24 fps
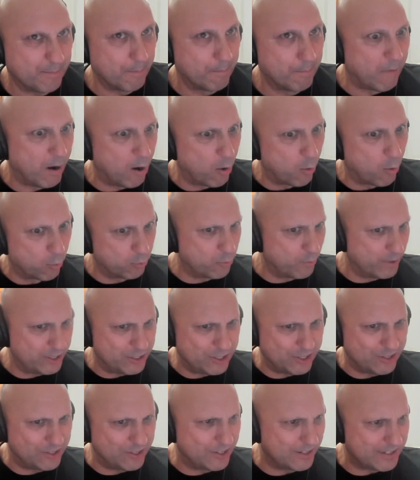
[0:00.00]
Mold,
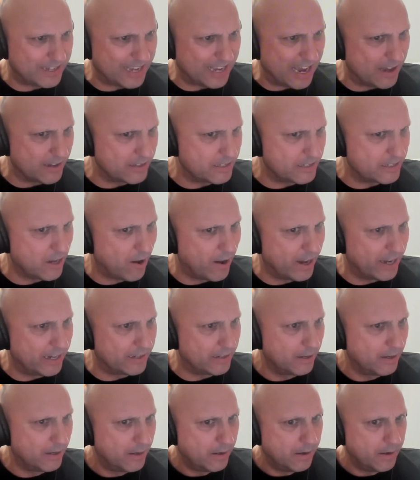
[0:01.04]
which is just
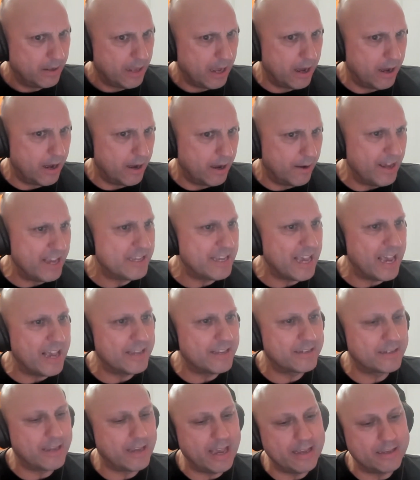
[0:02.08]
outside.
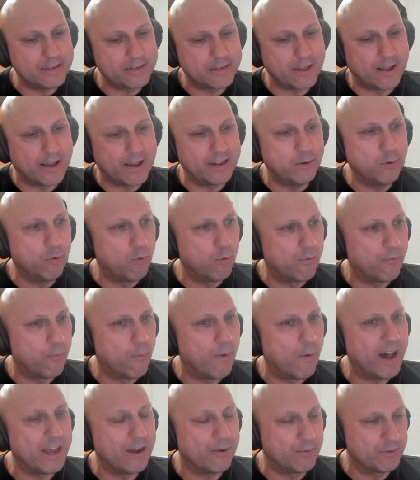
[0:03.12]
It's like North
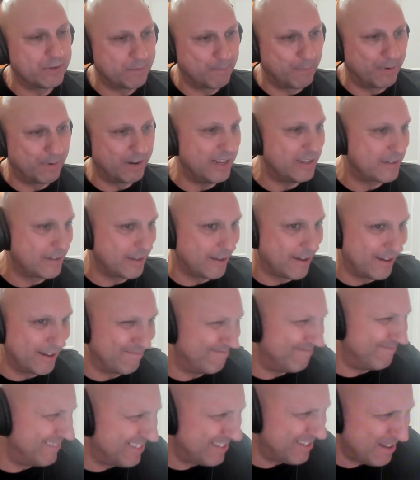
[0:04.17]
Wales, but it's like
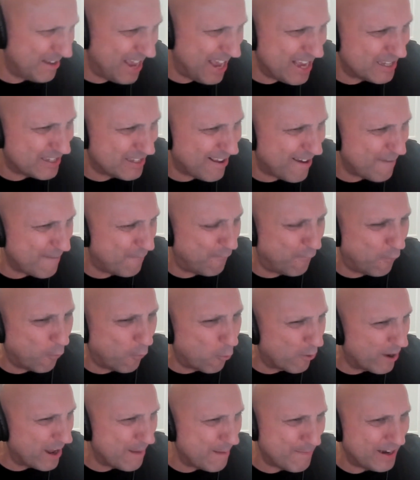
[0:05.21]

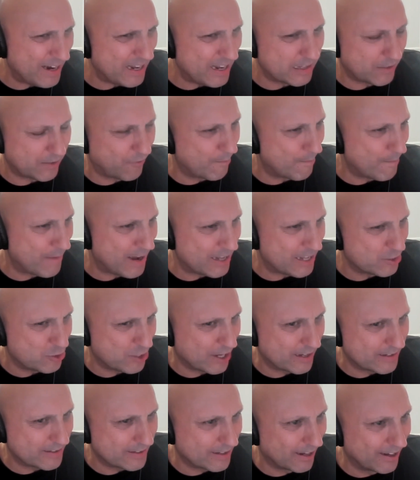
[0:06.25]
40 minutes from
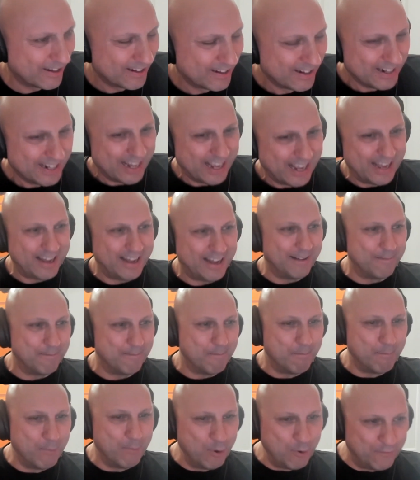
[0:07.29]
Manchester.
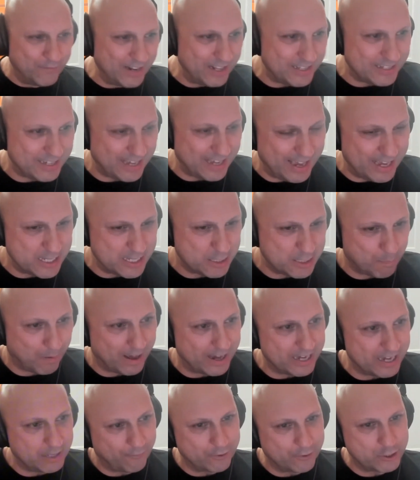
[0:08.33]
Moved into his
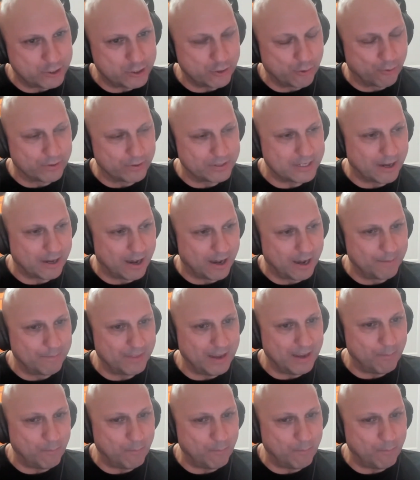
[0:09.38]
place for a short time.